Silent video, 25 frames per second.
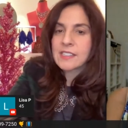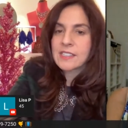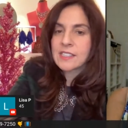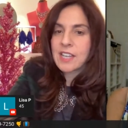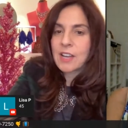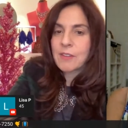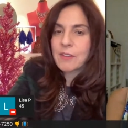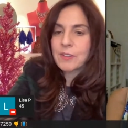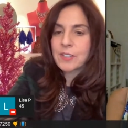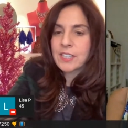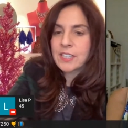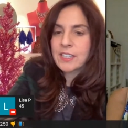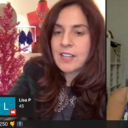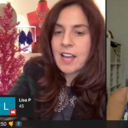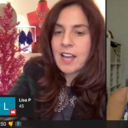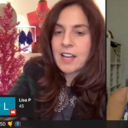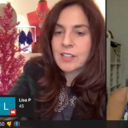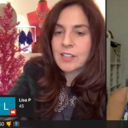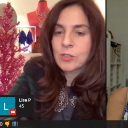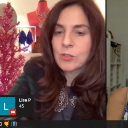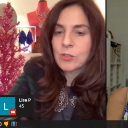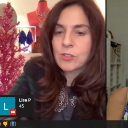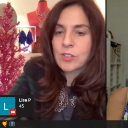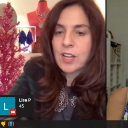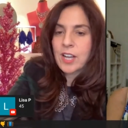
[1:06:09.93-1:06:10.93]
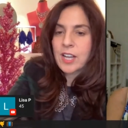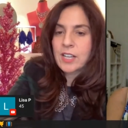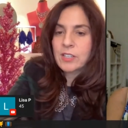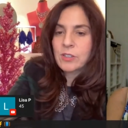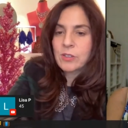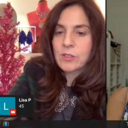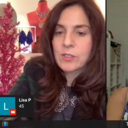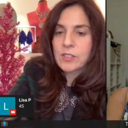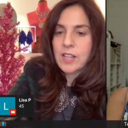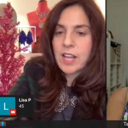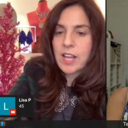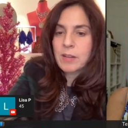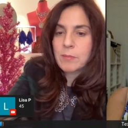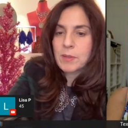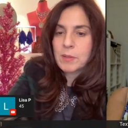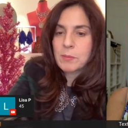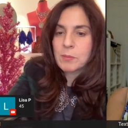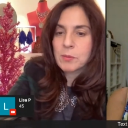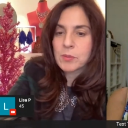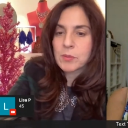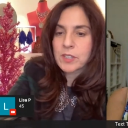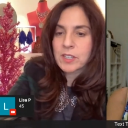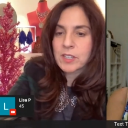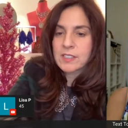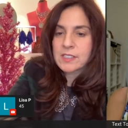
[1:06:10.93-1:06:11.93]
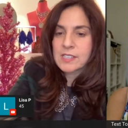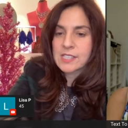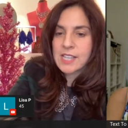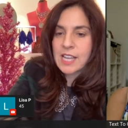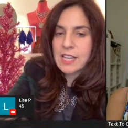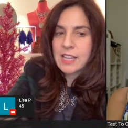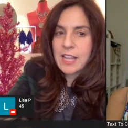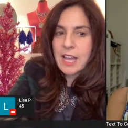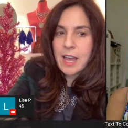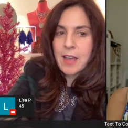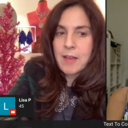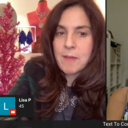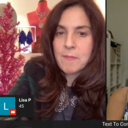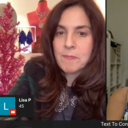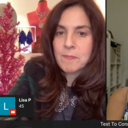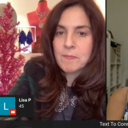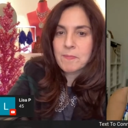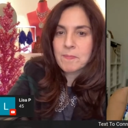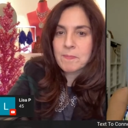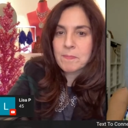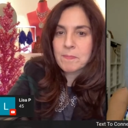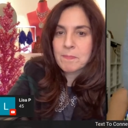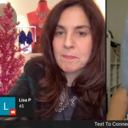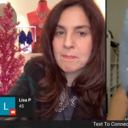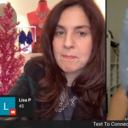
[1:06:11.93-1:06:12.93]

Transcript: it's definitely not Laguna. I knew a lot of people were going to say that. Oh,